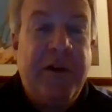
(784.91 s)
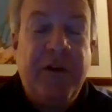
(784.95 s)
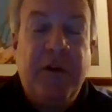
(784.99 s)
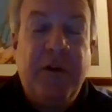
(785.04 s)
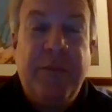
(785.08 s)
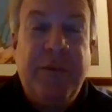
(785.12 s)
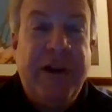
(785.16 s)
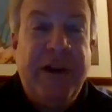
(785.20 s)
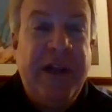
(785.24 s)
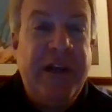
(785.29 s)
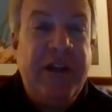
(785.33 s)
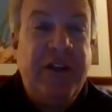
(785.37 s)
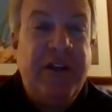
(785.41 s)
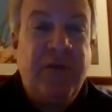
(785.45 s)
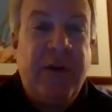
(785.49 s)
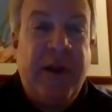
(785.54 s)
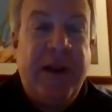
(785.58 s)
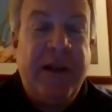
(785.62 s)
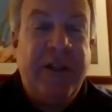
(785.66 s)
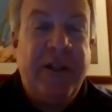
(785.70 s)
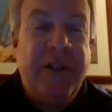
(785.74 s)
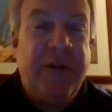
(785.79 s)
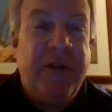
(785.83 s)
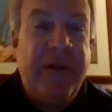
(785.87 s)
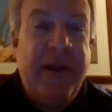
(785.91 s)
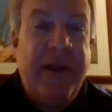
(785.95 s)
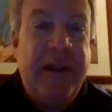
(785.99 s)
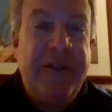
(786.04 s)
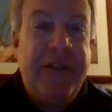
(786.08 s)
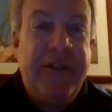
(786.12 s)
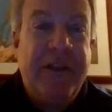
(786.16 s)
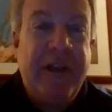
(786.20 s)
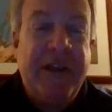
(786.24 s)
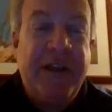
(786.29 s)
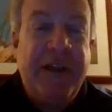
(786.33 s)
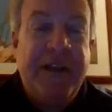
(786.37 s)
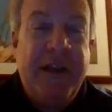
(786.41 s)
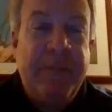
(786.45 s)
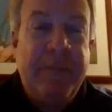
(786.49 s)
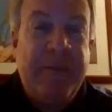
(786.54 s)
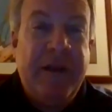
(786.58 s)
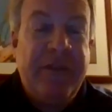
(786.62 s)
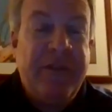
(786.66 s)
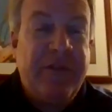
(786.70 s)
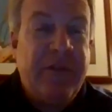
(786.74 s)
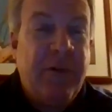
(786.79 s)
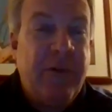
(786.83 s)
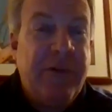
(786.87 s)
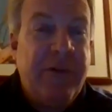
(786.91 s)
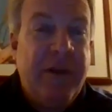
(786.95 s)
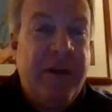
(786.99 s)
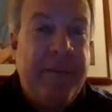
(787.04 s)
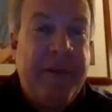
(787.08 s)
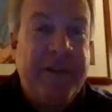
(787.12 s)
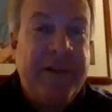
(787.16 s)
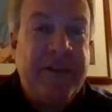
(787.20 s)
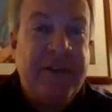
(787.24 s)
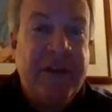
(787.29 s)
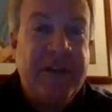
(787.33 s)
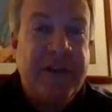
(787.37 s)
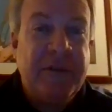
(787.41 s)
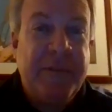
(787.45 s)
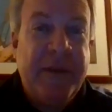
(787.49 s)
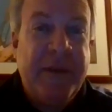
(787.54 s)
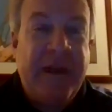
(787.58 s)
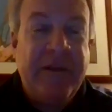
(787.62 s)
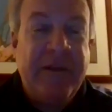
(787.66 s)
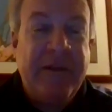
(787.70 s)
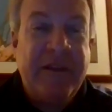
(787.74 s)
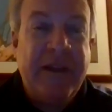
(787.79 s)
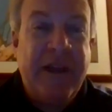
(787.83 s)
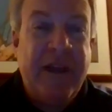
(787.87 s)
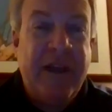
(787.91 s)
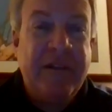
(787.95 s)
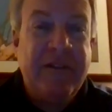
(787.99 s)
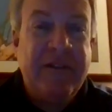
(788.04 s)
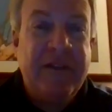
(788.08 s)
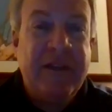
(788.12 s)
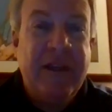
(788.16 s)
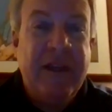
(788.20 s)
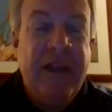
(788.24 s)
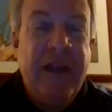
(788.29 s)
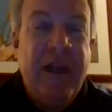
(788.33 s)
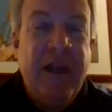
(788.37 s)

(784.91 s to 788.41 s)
Don't put any trailer or anything on them. I throw them on 6-pound test.